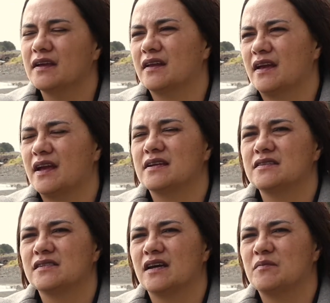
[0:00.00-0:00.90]
think it
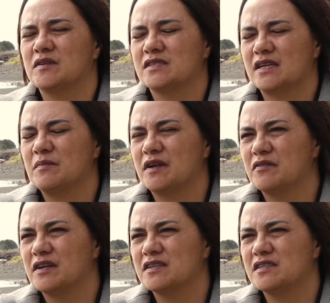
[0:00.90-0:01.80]
has in some
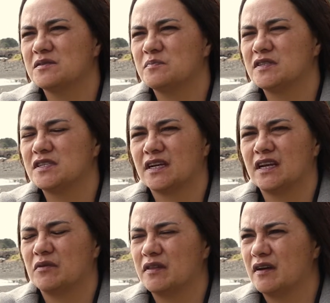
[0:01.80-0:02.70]
areas,
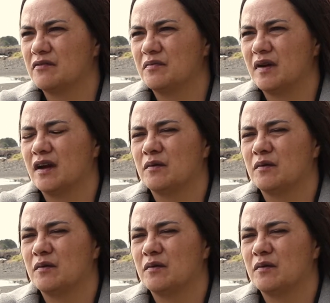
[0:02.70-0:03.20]
particularly with our